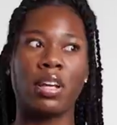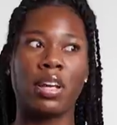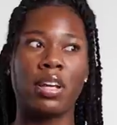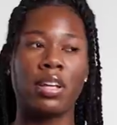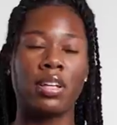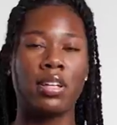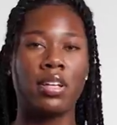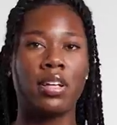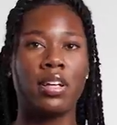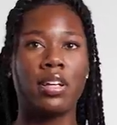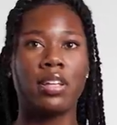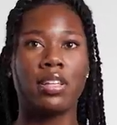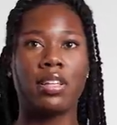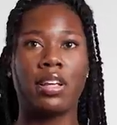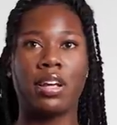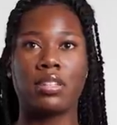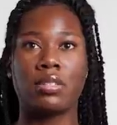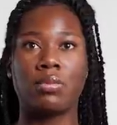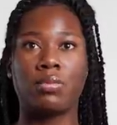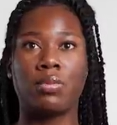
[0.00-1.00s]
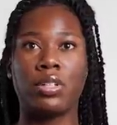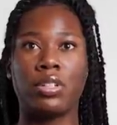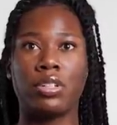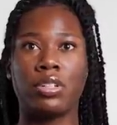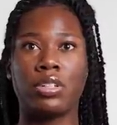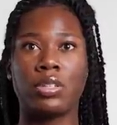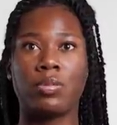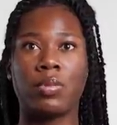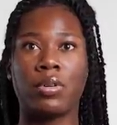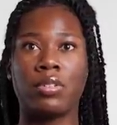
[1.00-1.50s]
like that's what
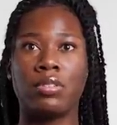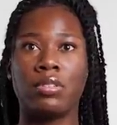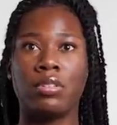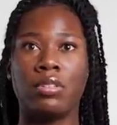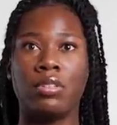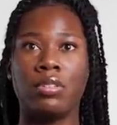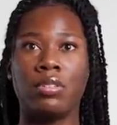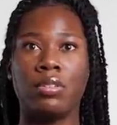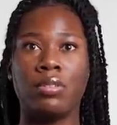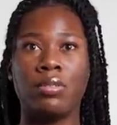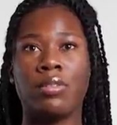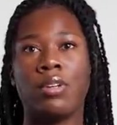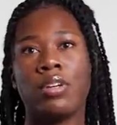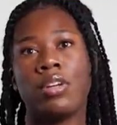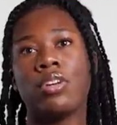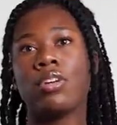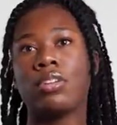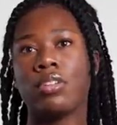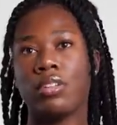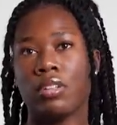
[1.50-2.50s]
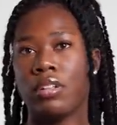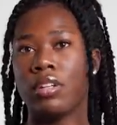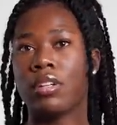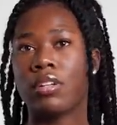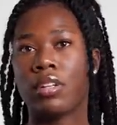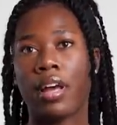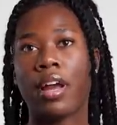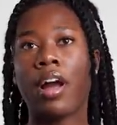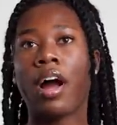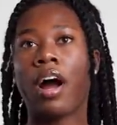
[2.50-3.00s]
you're supposed to do,
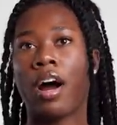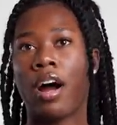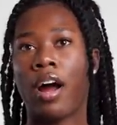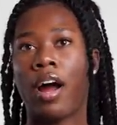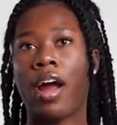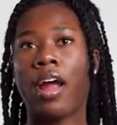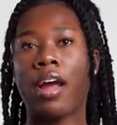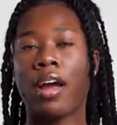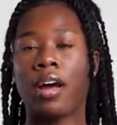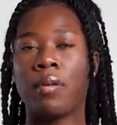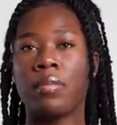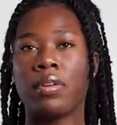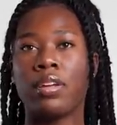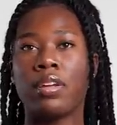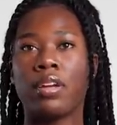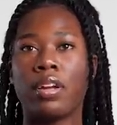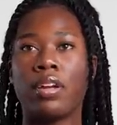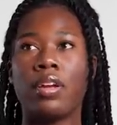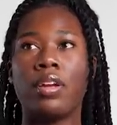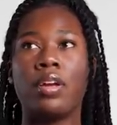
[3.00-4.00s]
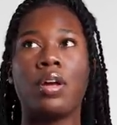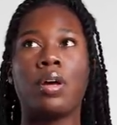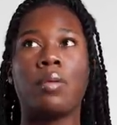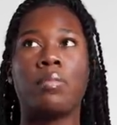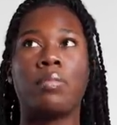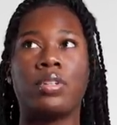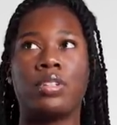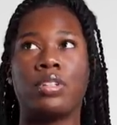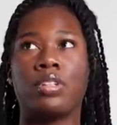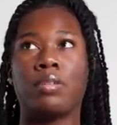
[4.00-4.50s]
you're like, all right, I'm here.
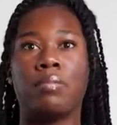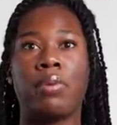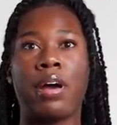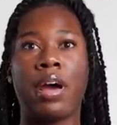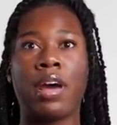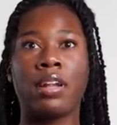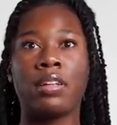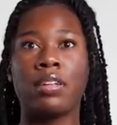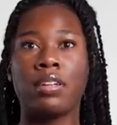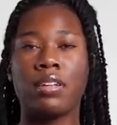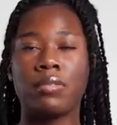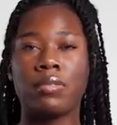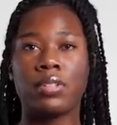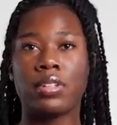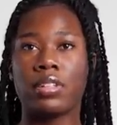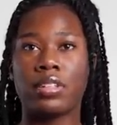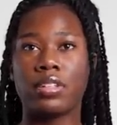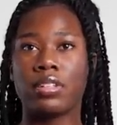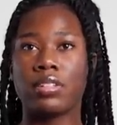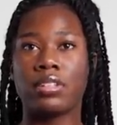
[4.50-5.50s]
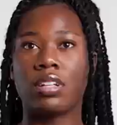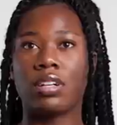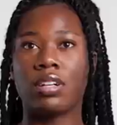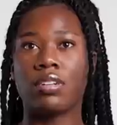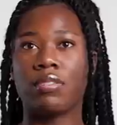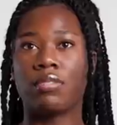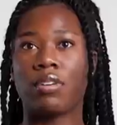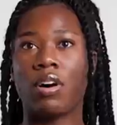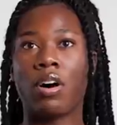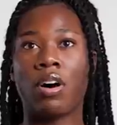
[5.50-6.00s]
But you're battling with
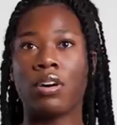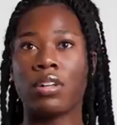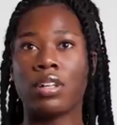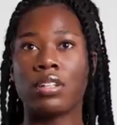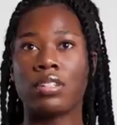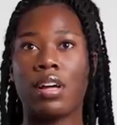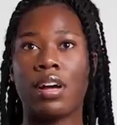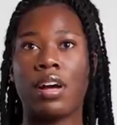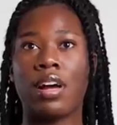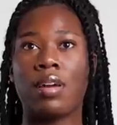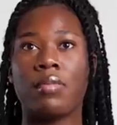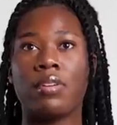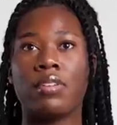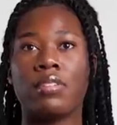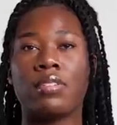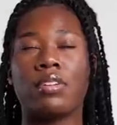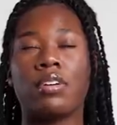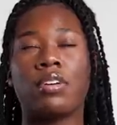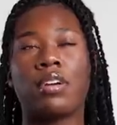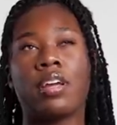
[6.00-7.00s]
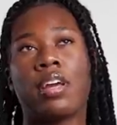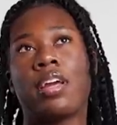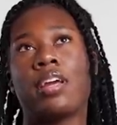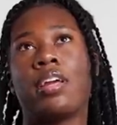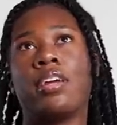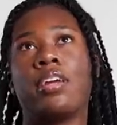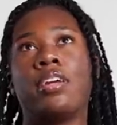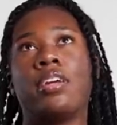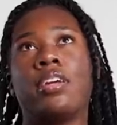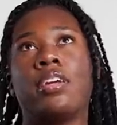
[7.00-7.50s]
yourself all the time as,
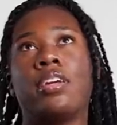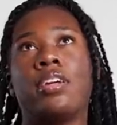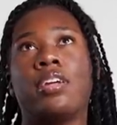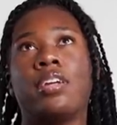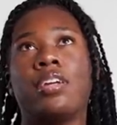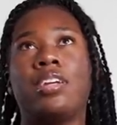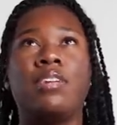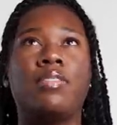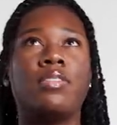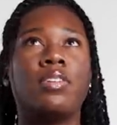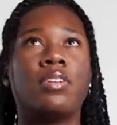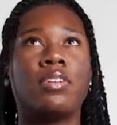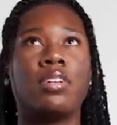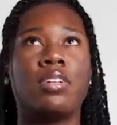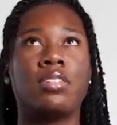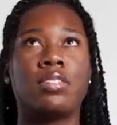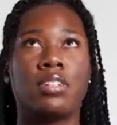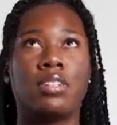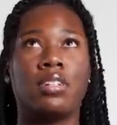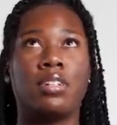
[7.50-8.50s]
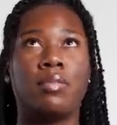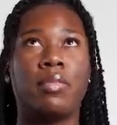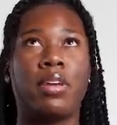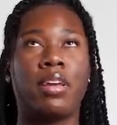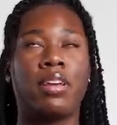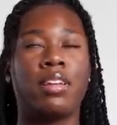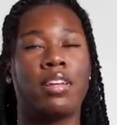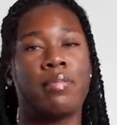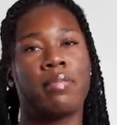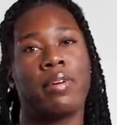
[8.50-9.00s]
okay, even though he's a good
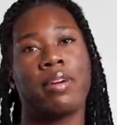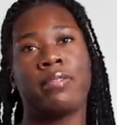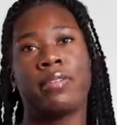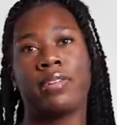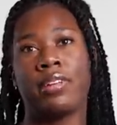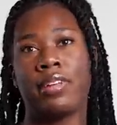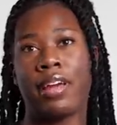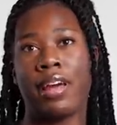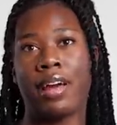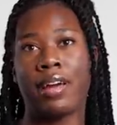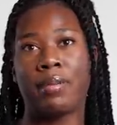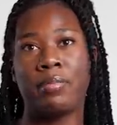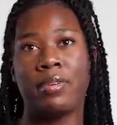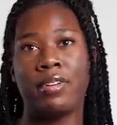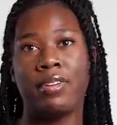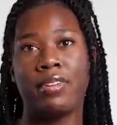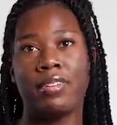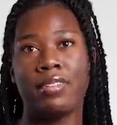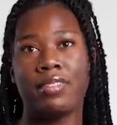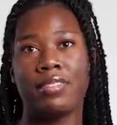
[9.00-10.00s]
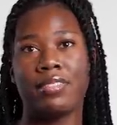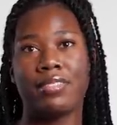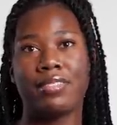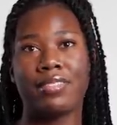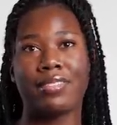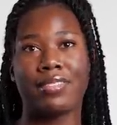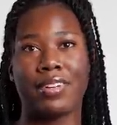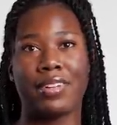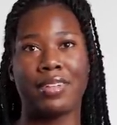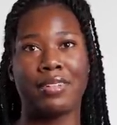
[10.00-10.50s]
man, am I really happy?
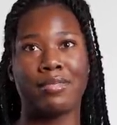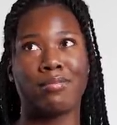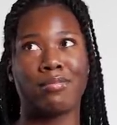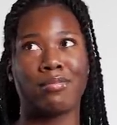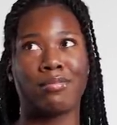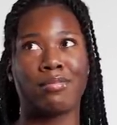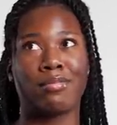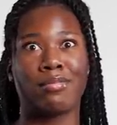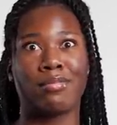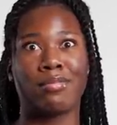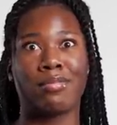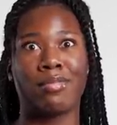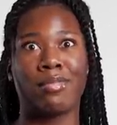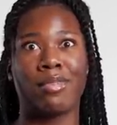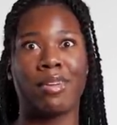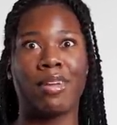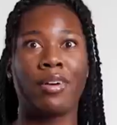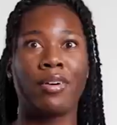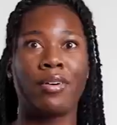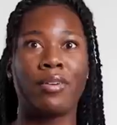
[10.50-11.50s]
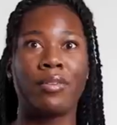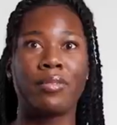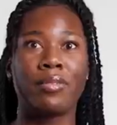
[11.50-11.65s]
Like, no.